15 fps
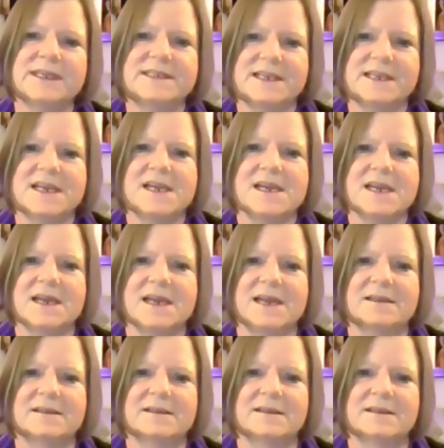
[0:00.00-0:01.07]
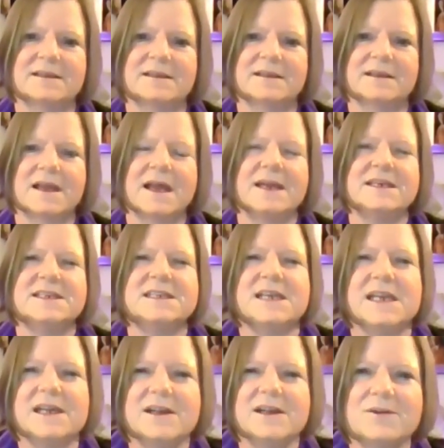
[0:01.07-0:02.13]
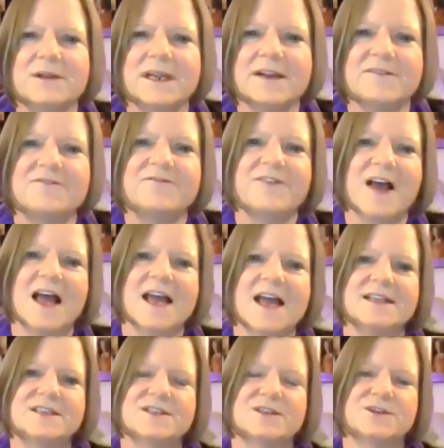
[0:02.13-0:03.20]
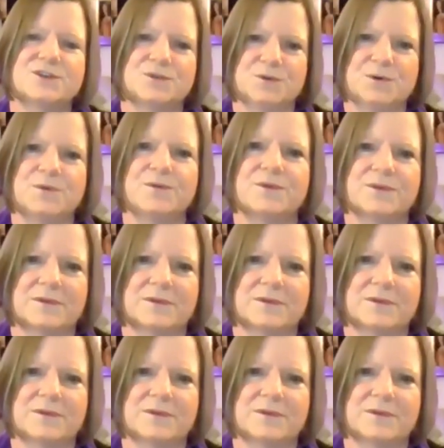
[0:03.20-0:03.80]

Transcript: seeking until it finds the truth